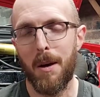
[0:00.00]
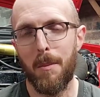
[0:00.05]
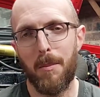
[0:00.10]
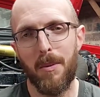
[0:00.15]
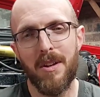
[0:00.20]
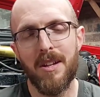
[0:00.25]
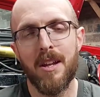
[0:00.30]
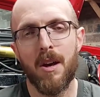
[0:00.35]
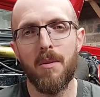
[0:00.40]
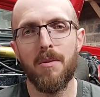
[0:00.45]

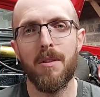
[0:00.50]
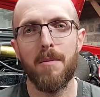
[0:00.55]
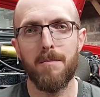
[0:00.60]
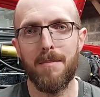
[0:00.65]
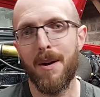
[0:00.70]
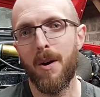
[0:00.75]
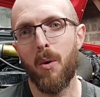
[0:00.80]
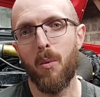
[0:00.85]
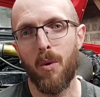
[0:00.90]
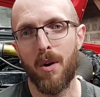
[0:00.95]
But, you know, the
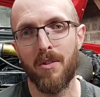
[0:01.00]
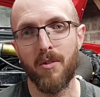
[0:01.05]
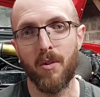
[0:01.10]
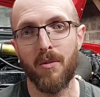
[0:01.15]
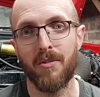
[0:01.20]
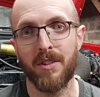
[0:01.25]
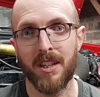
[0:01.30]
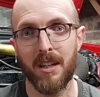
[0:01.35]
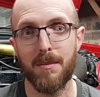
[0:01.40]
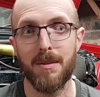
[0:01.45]
metal one's
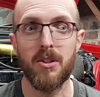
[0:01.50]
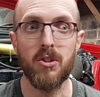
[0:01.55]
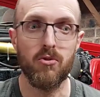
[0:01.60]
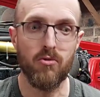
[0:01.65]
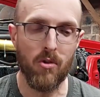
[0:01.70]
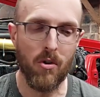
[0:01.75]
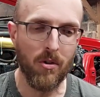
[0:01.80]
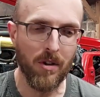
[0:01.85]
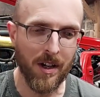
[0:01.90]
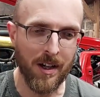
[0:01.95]
obviously going to be
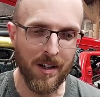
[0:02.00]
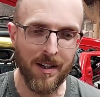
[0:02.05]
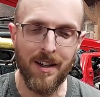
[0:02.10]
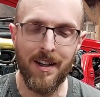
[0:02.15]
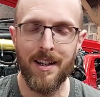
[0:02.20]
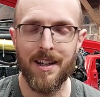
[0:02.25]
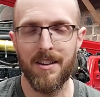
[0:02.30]
stronger.